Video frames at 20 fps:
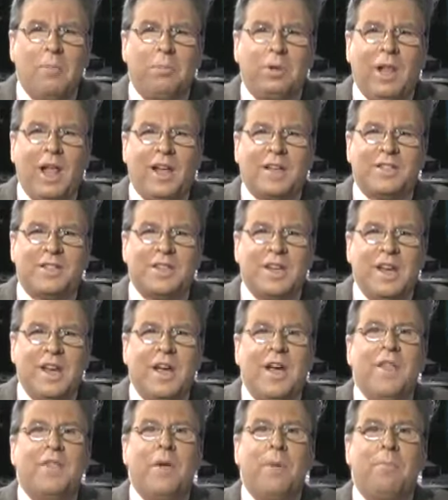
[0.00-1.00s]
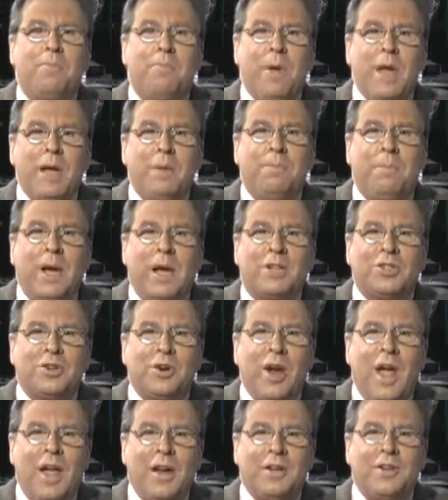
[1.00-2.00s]
Plus, the Big
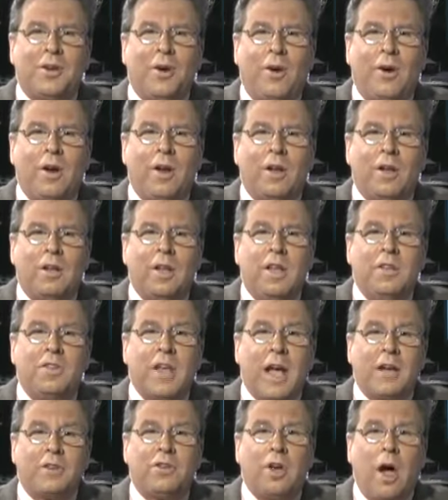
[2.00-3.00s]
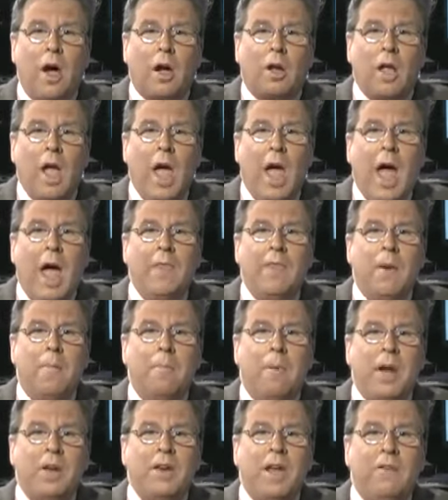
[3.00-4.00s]
Picture Editorial, Tech Talk, and the
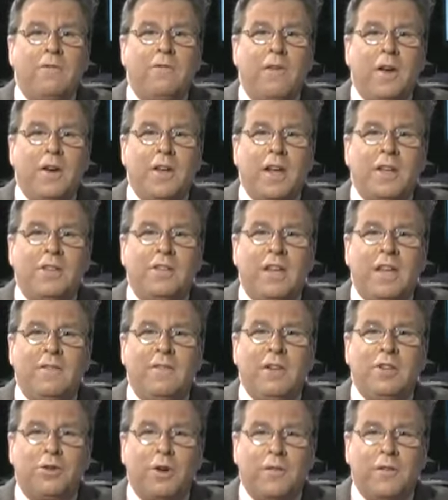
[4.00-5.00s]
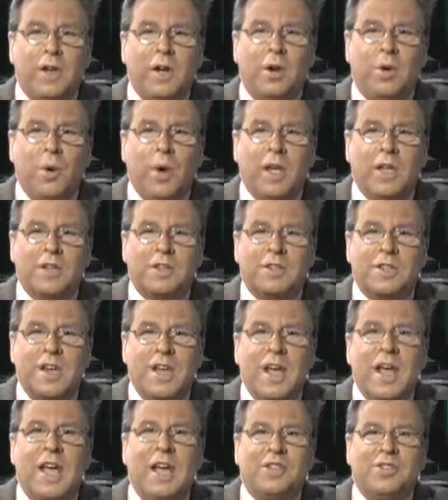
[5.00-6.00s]
Monday Funday TV Trivia
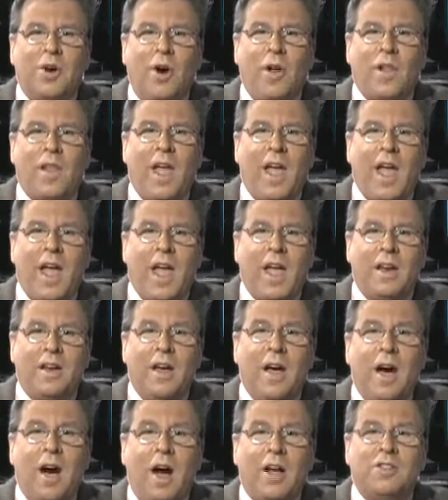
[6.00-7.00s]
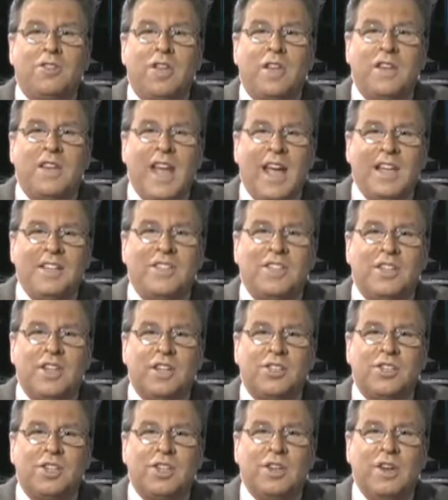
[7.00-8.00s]
Quiz. It's all ahead on today's
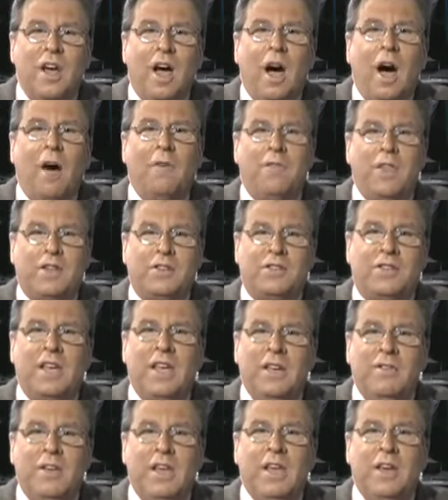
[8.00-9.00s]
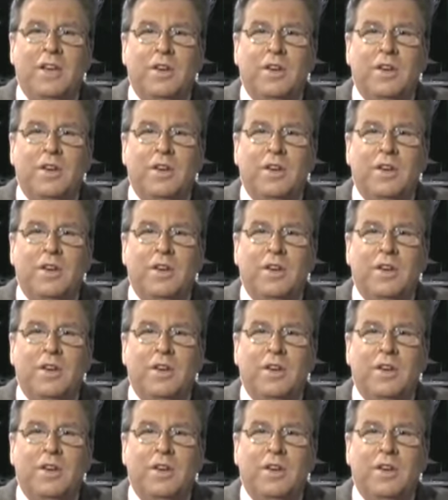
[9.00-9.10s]
edition of the TV